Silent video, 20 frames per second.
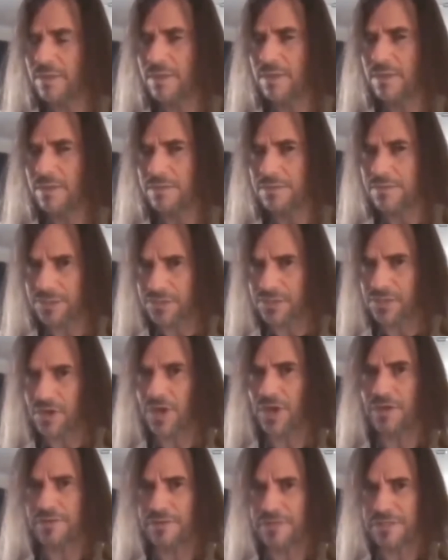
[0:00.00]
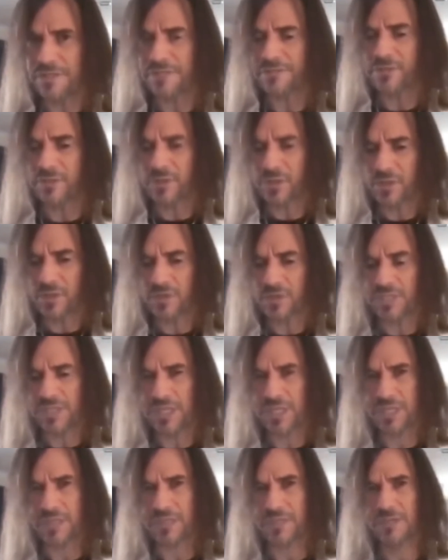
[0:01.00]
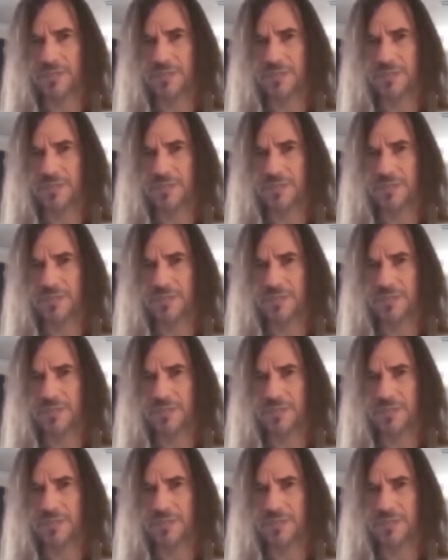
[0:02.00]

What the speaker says: The sign of the devil's horns here,